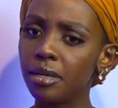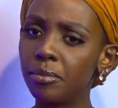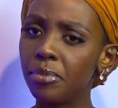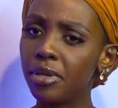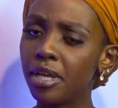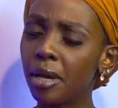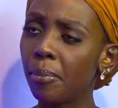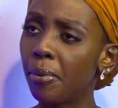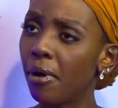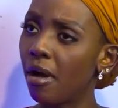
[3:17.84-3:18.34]

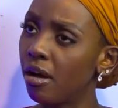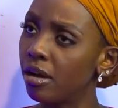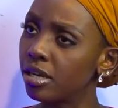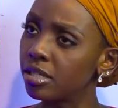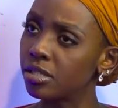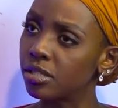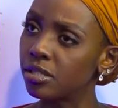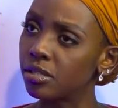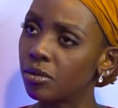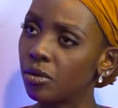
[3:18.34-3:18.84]
be a
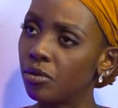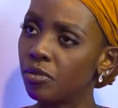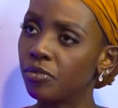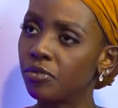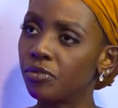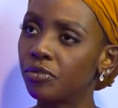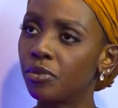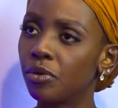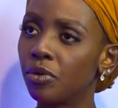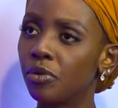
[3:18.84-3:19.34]
part
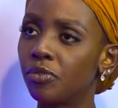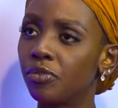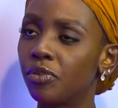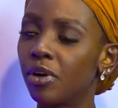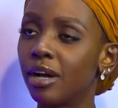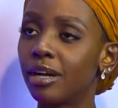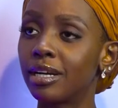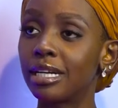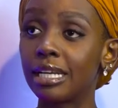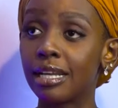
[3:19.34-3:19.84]
of
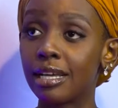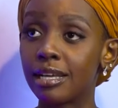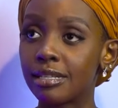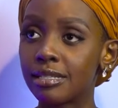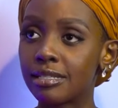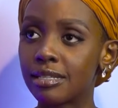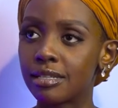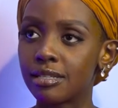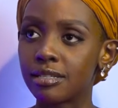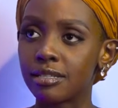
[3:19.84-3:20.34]
her
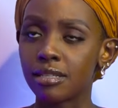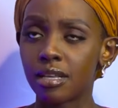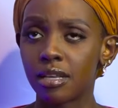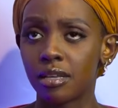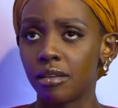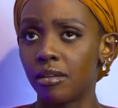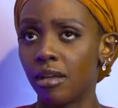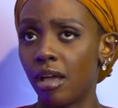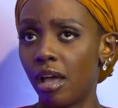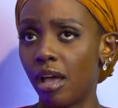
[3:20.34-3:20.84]
classes,
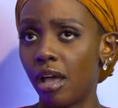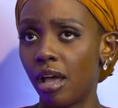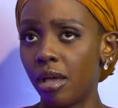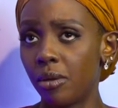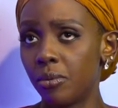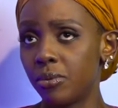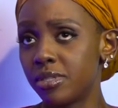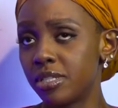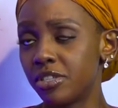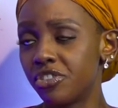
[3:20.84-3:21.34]
I
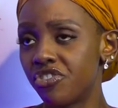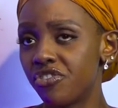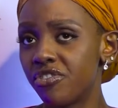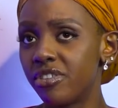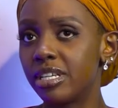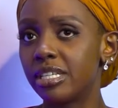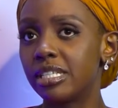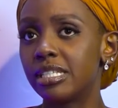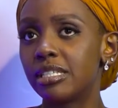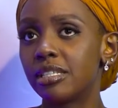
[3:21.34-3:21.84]
was
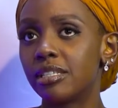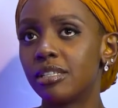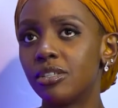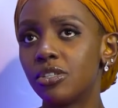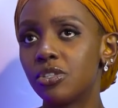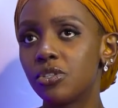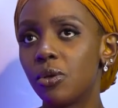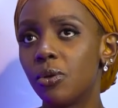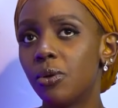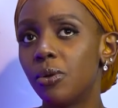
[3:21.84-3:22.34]
intrigued.
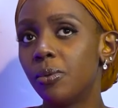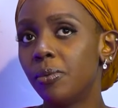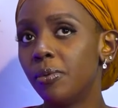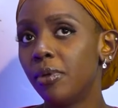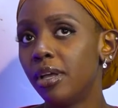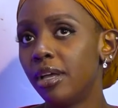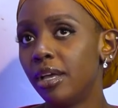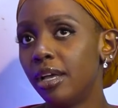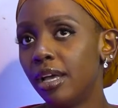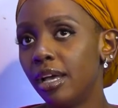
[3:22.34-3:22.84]
So
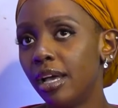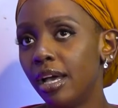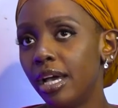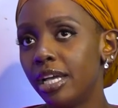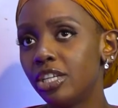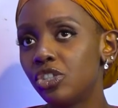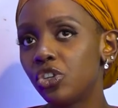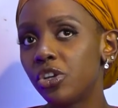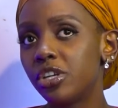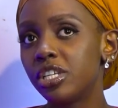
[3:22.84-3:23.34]

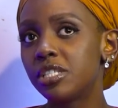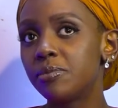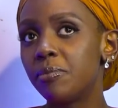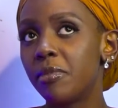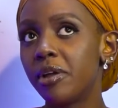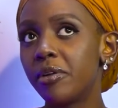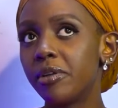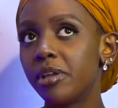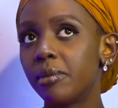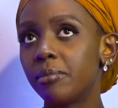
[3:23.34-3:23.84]
I joined
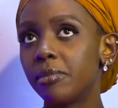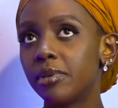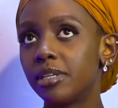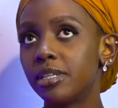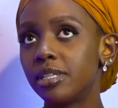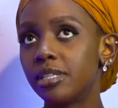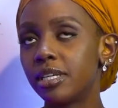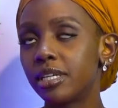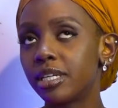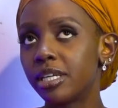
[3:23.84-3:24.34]
Mariam
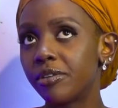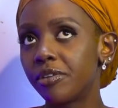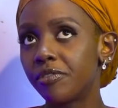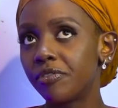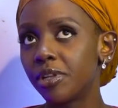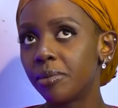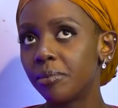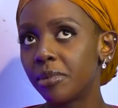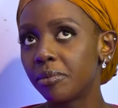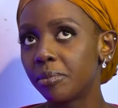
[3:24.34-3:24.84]
and Dagire
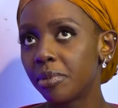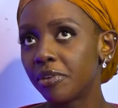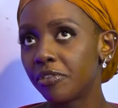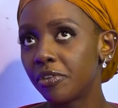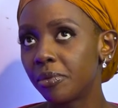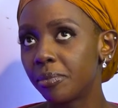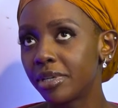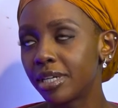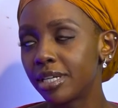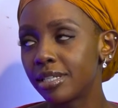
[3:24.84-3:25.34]
Film and
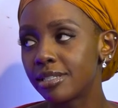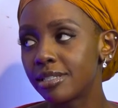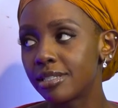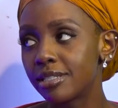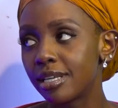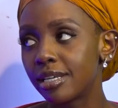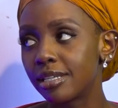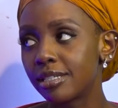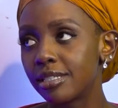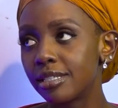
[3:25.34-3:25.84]
Performing Arts
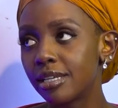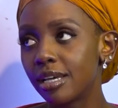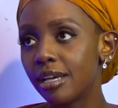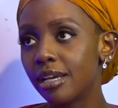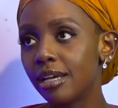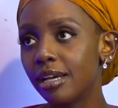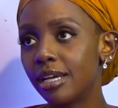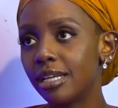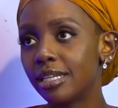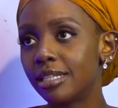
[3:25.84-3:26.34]
Center,
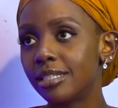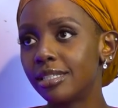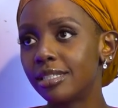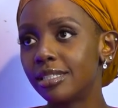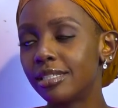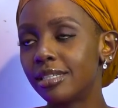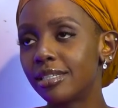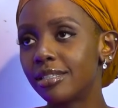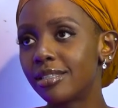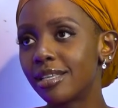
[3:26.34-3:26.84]
and
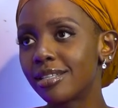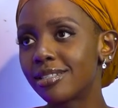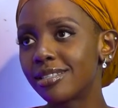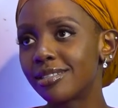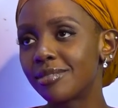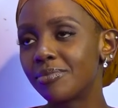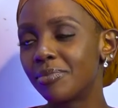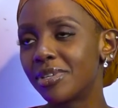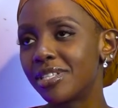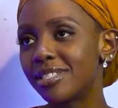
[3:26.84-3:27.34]

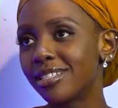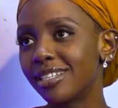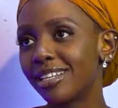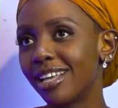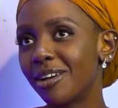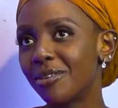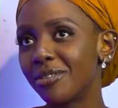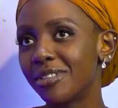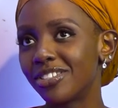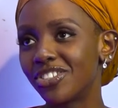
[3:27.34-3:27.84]
that's basically
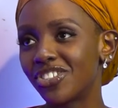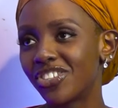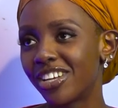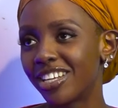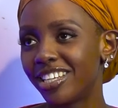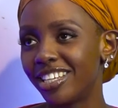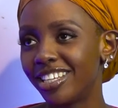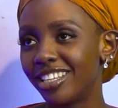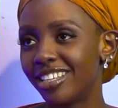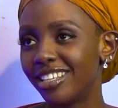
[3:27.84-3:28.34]
how the
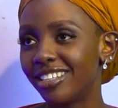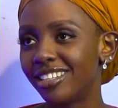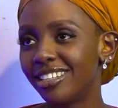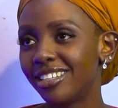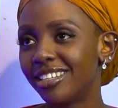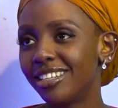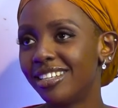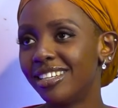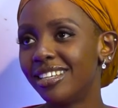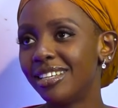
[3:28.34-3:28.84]
journey
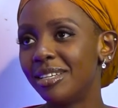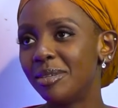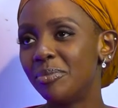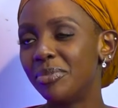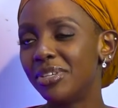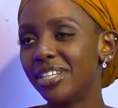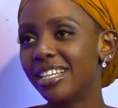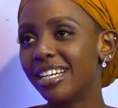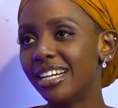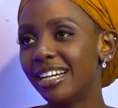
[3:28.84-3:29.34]

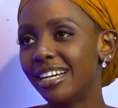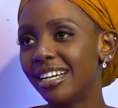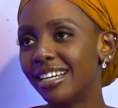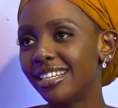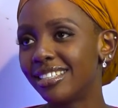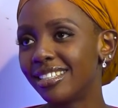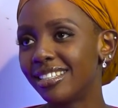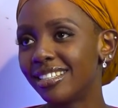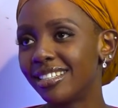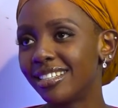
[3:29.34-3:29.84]

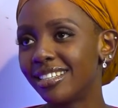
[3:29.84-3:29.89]
began.